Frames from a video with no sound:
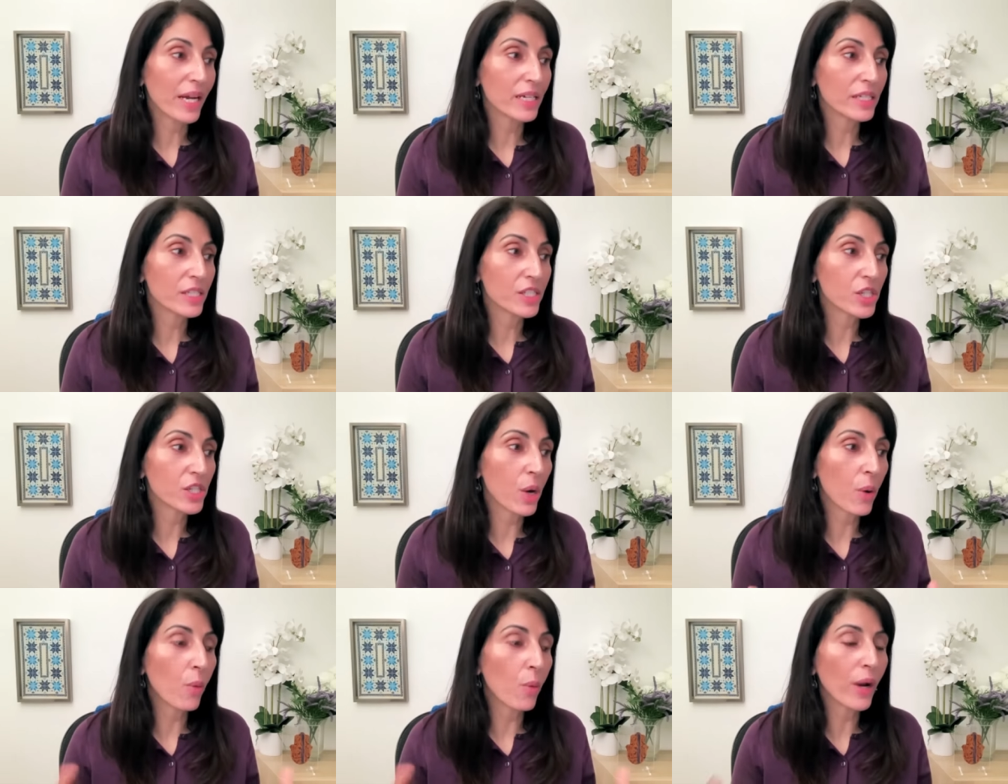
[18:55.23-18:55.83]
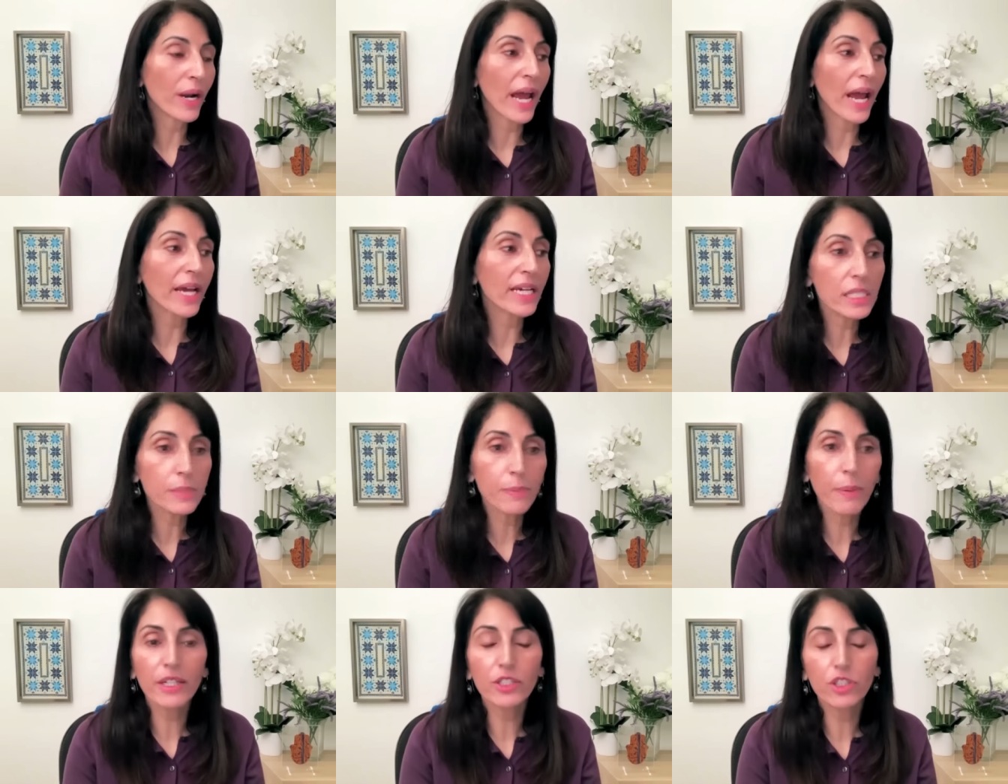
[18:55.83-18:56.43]
so, what I
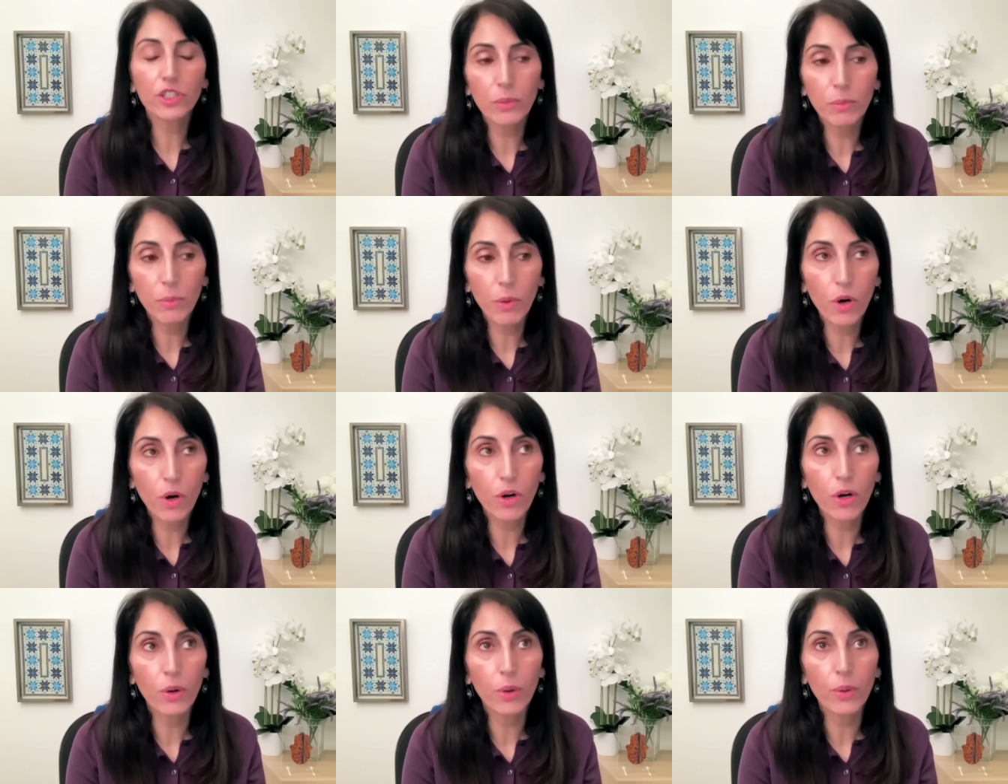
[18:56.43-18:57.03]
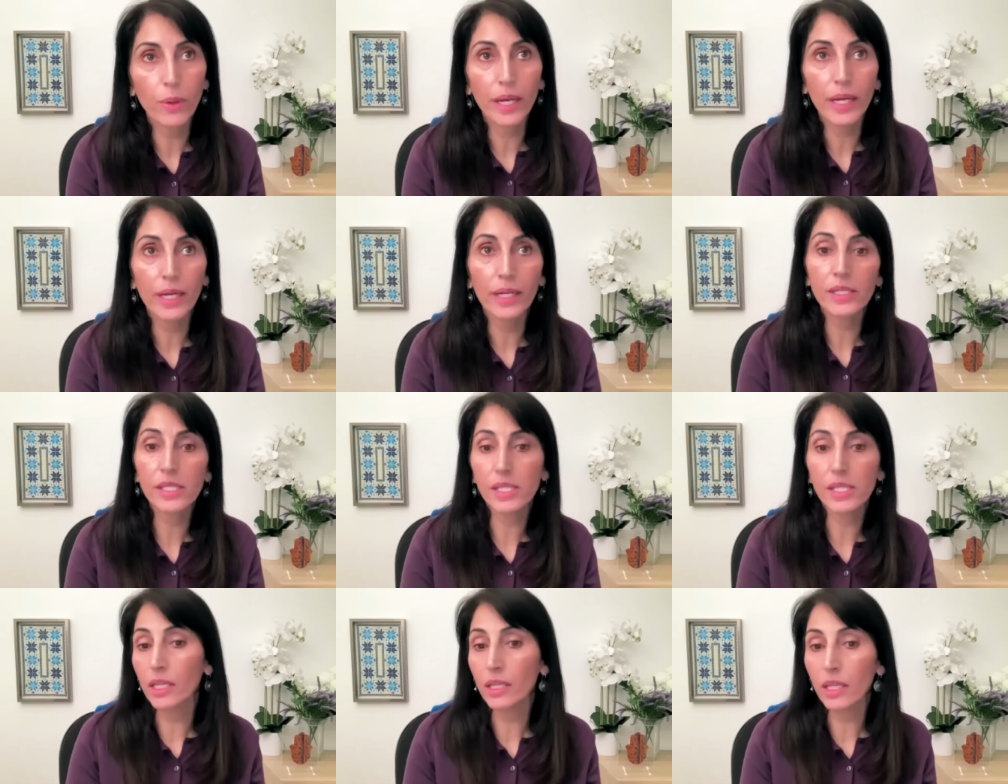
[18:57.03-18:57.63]
expect tomorrow
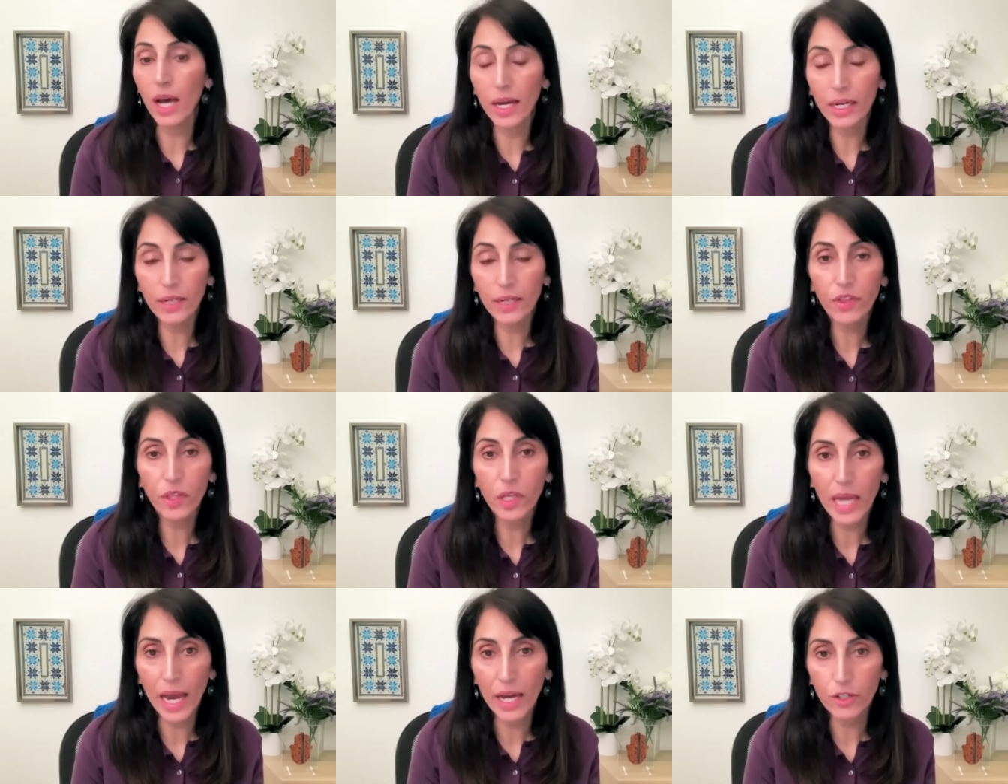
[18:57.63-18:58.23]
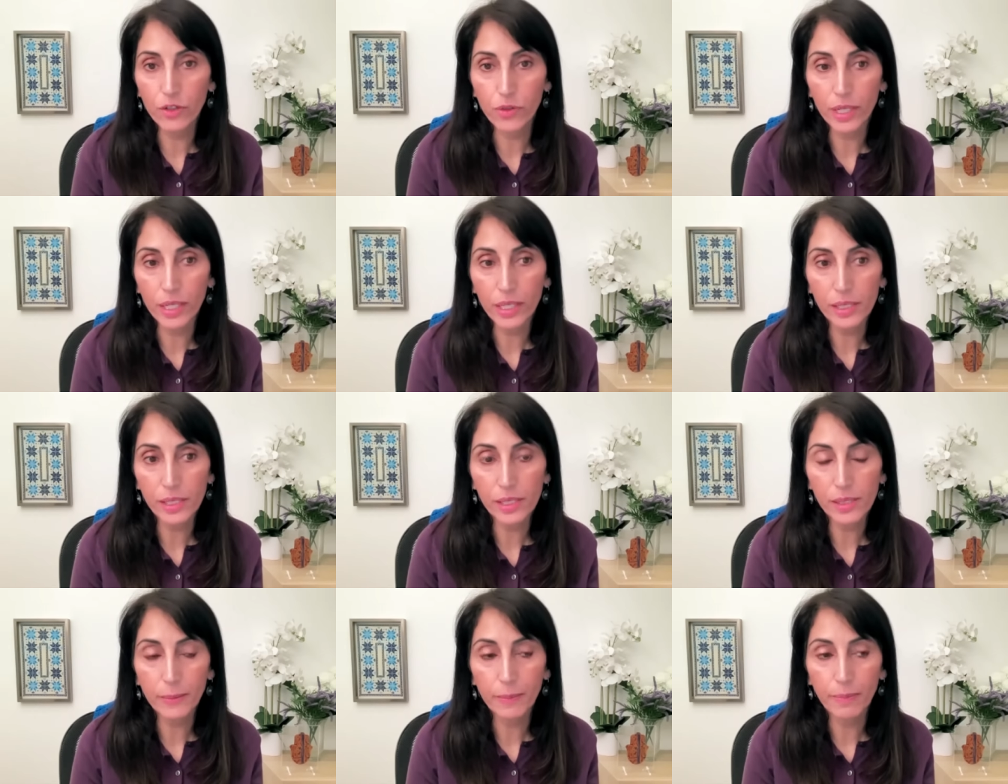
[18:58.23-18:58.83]
is a lot of
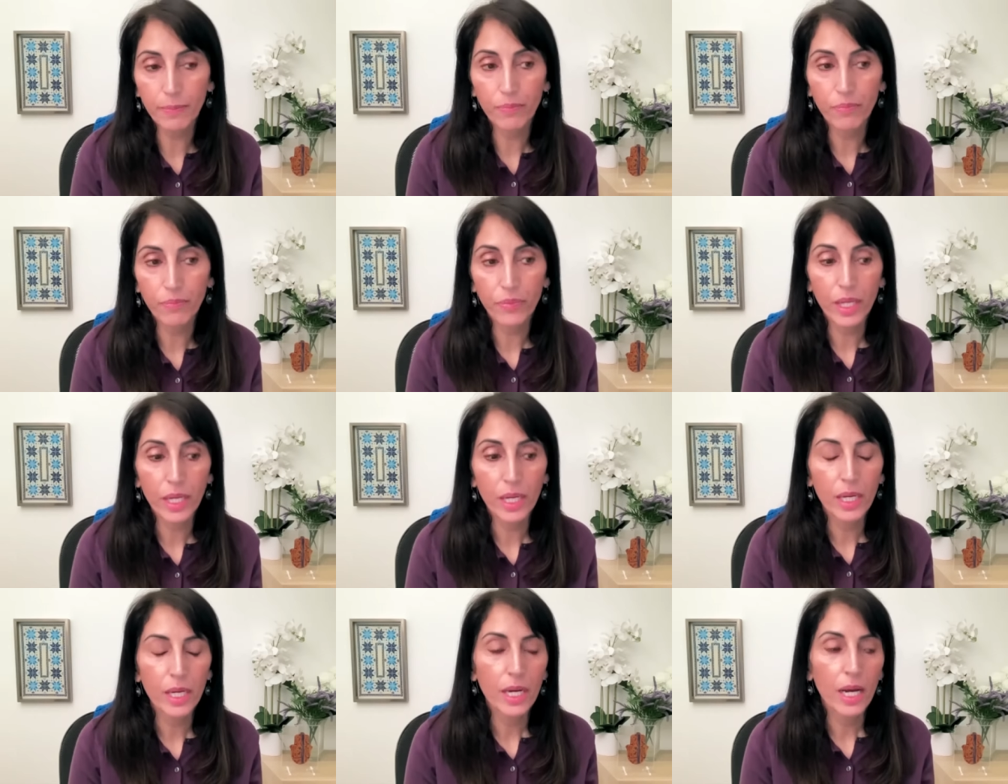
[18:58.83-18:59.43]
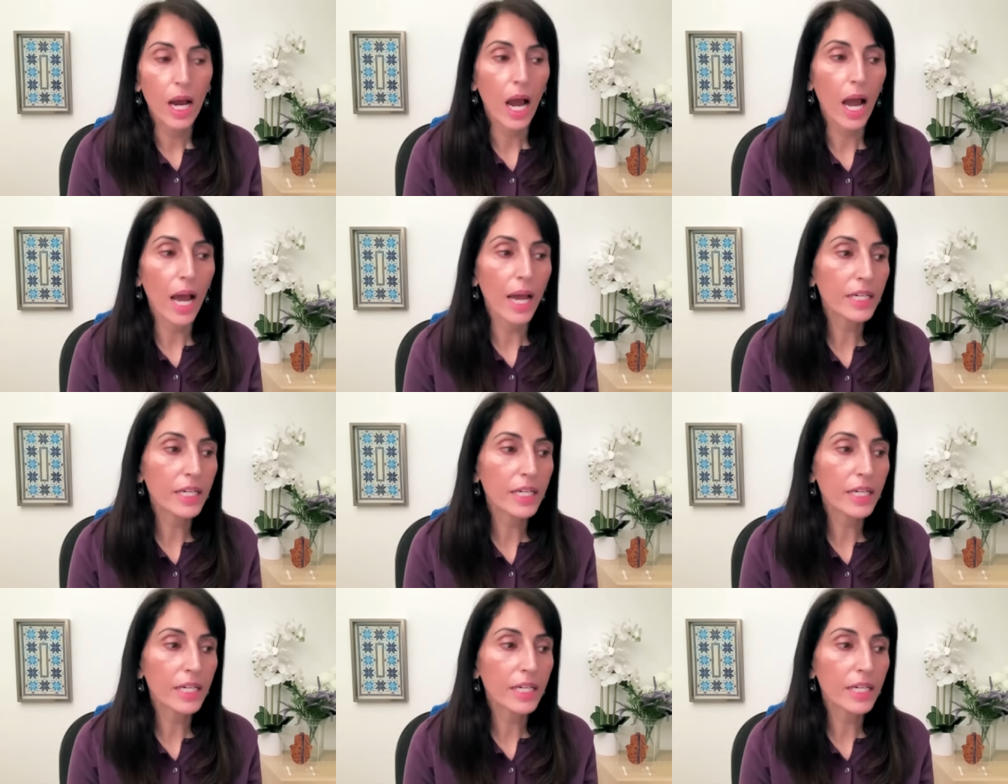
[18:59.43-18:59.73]
theatrics. I